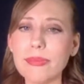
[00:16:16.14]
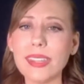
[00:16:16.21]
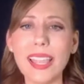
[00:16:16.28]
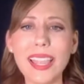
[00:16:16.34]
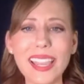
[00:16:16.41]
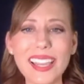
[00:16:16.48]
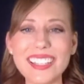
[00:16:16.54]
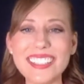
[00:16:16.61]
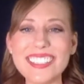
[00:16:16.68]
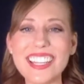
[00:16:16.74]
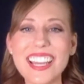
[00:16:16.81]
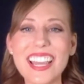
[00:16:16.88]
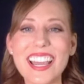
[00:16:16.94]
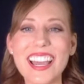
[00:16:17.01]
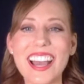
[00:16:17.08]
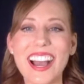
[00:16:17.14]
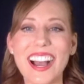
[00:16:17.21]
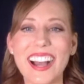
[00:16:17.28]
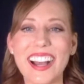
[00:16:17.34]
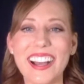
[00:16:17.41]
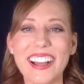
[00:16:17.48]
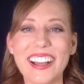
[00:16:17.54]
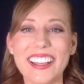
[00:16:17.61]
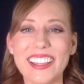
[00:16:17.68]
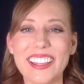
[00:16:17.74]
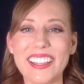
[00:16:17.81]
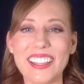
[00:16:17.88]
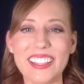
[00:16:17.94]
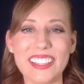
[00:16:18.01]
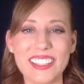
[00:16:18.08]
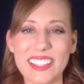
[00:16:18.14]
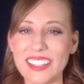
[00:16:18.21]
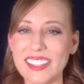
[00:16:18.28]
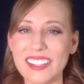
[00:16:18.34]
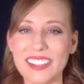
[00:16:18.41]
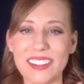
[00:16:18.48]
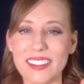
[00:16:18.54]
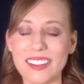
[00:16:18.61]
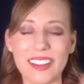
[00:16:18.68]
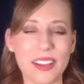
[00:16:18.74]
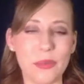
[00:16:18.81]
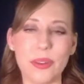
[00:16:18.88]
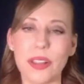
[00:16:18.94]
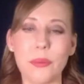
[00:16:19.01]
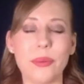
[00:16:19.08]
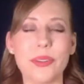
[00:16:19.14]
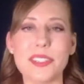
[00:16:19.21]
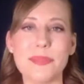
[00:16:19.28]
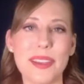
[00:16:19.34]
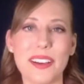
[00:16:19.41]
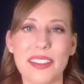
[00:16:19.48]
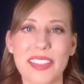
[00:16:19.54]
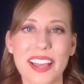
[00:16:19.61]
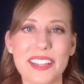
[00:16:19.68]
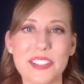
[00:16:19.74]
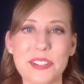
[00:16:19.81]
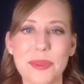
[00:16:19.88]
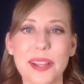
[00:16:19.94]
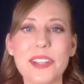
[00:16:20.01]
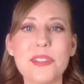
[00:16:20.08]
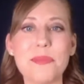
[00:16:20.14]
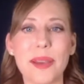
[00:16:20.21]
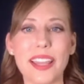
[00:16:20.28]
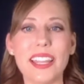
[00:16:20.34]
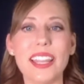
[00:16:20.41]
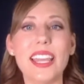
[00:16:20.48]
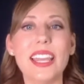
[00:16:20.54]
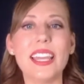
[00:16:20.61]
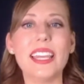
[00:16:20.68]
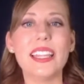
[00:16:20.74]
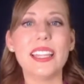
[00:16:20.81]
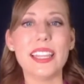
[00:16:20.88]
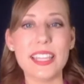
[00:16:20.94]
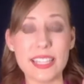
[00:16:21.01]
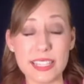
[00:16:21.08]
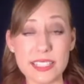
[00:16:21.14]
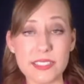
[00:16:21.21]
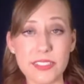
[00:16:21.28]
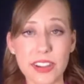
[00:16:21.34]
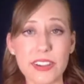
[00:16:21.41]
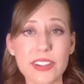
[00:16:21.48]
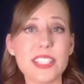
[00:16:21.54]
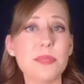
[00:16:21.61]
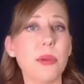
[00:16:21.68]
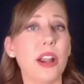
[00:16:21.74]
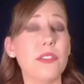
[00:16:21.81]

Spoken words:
And I won't speak on that too much, but it is very smart.